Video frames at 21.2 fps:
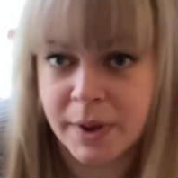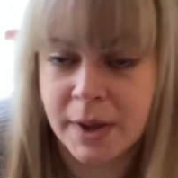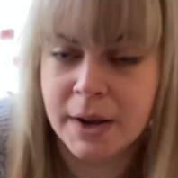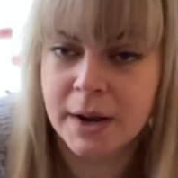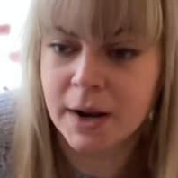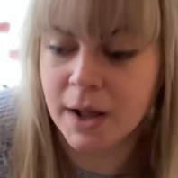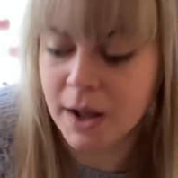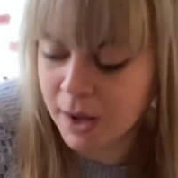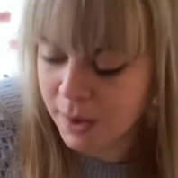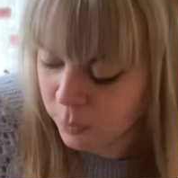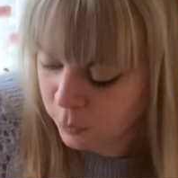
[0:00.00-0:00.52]
and
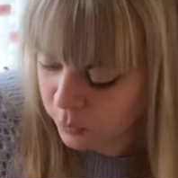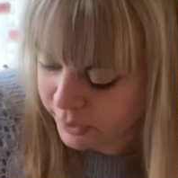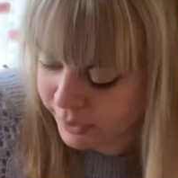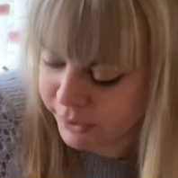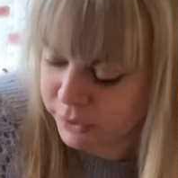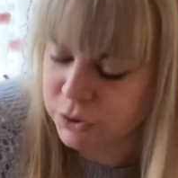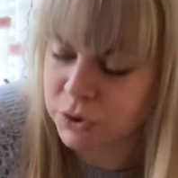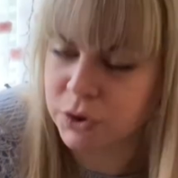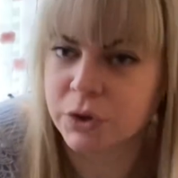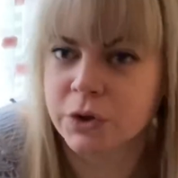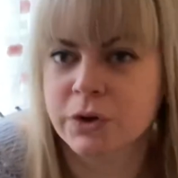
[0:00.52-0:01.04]
I wanted
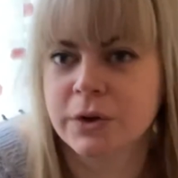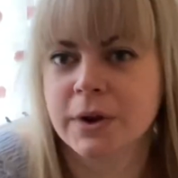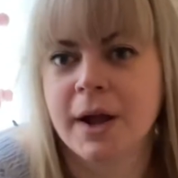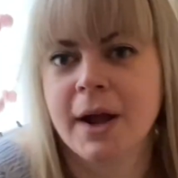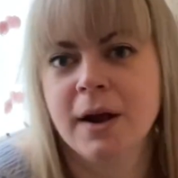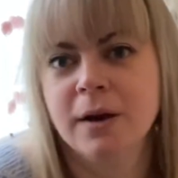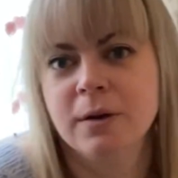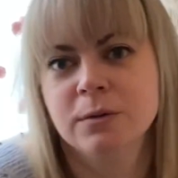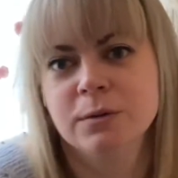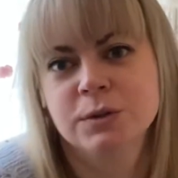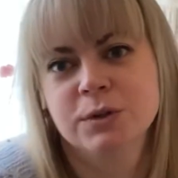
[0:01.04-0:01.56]
to learn
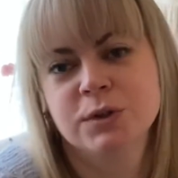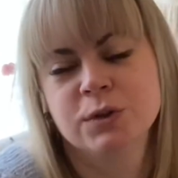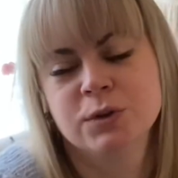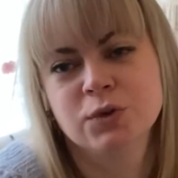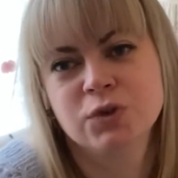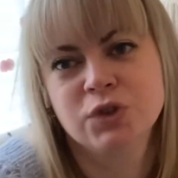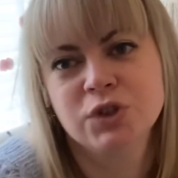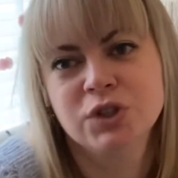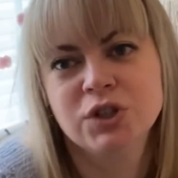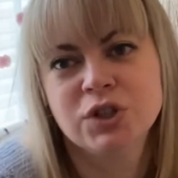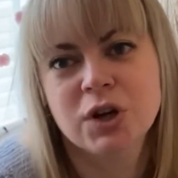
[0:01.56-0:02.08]
how. So
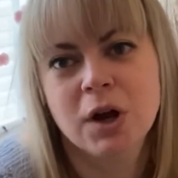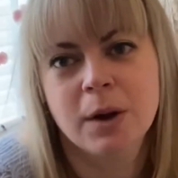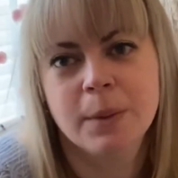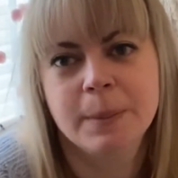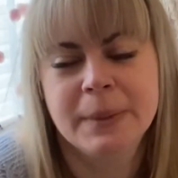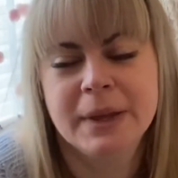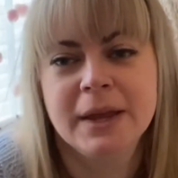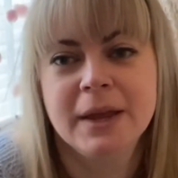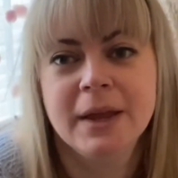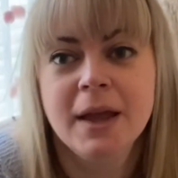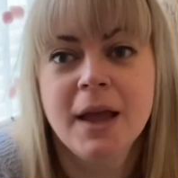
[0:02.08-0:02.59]
she taught
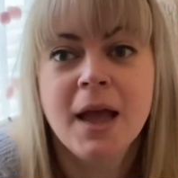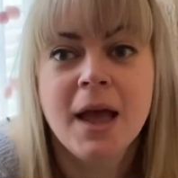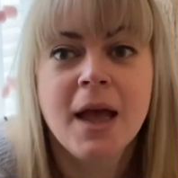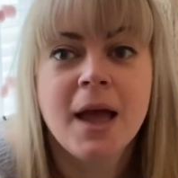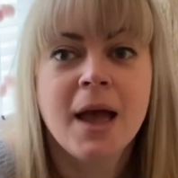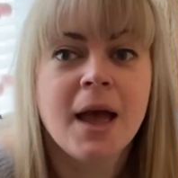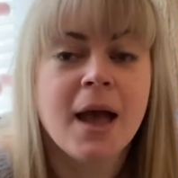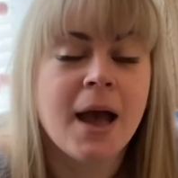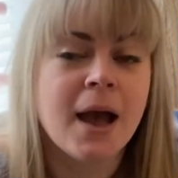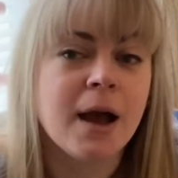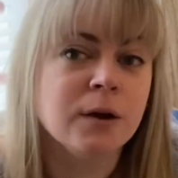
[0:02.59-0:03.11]
me
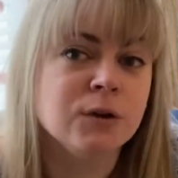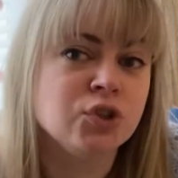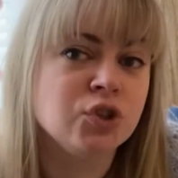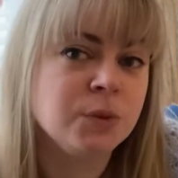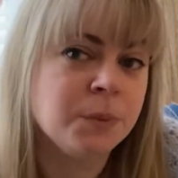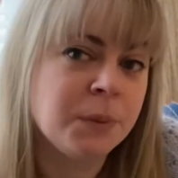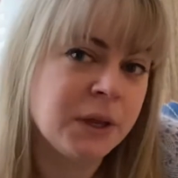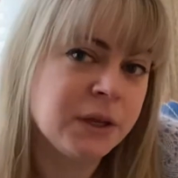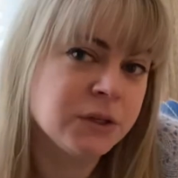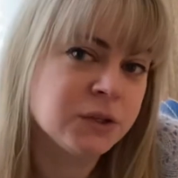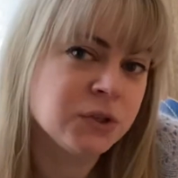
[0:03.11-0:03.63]
how she
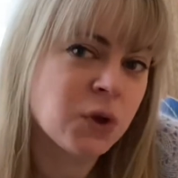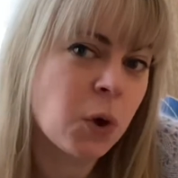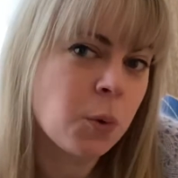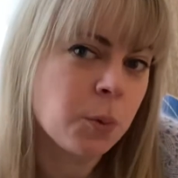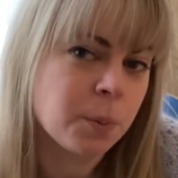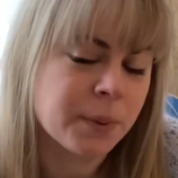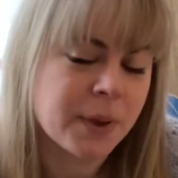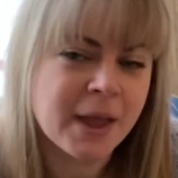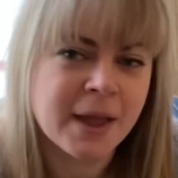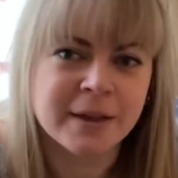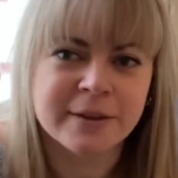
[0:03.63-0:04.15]
makes soap,
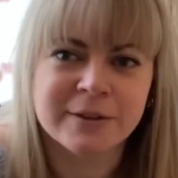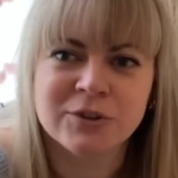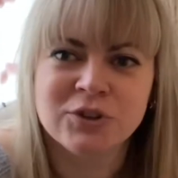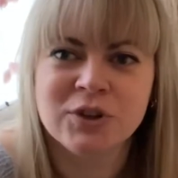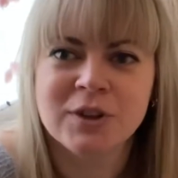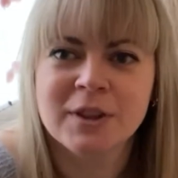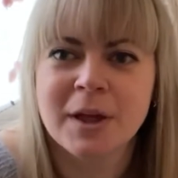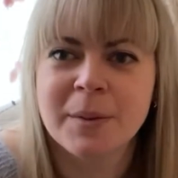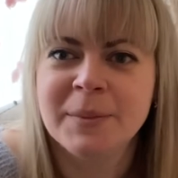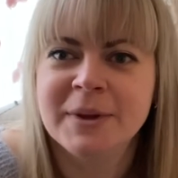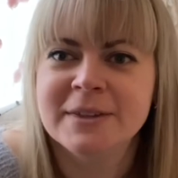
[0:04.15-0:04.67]
and she
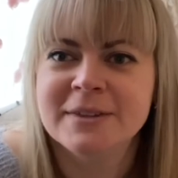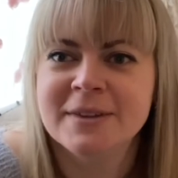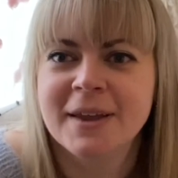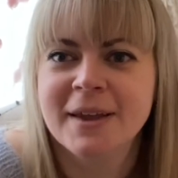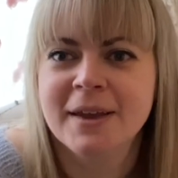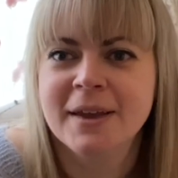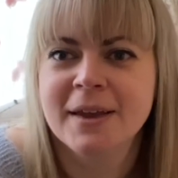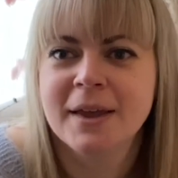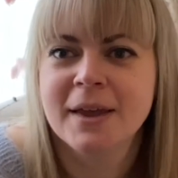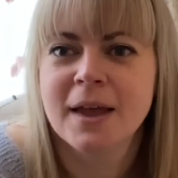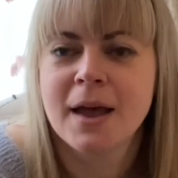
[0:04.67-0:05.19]
let me
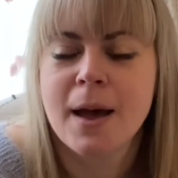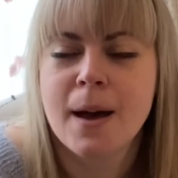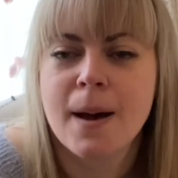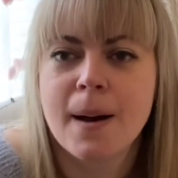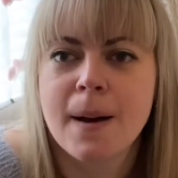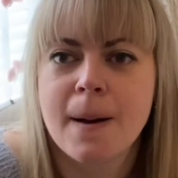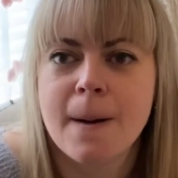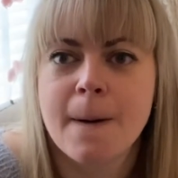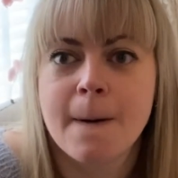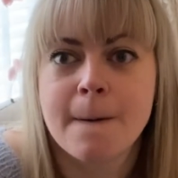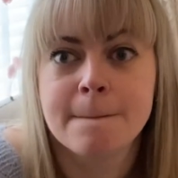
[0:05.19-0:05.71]
take
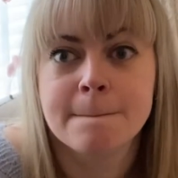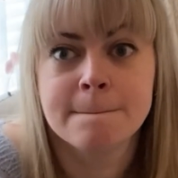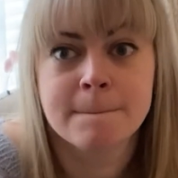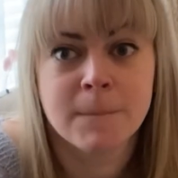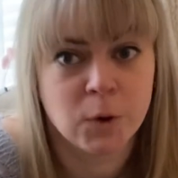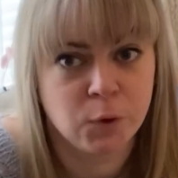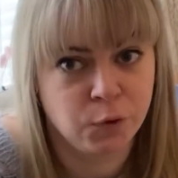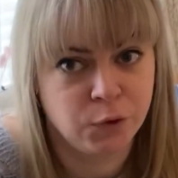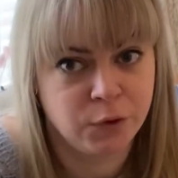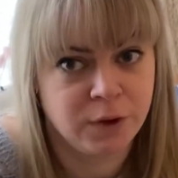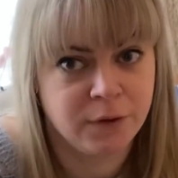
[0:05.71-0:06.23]

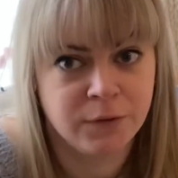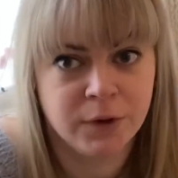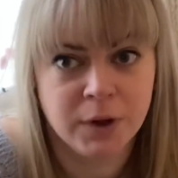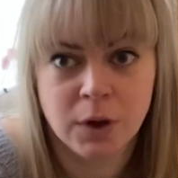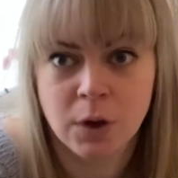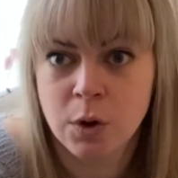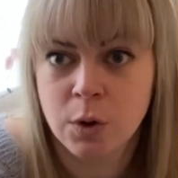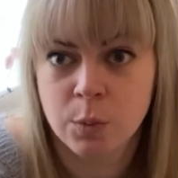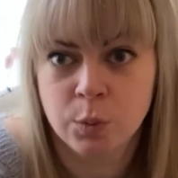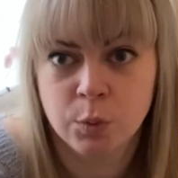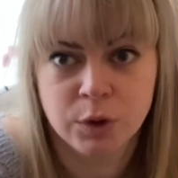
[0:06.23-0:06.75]
most of it
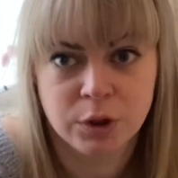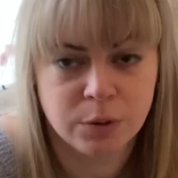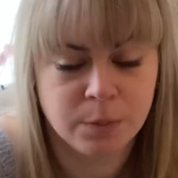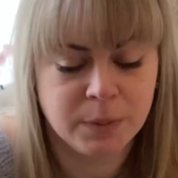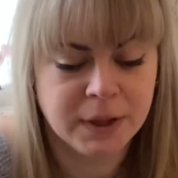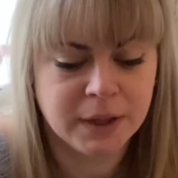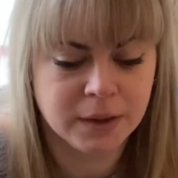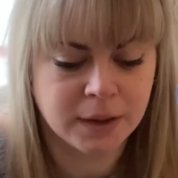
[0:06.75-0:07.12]
home with me.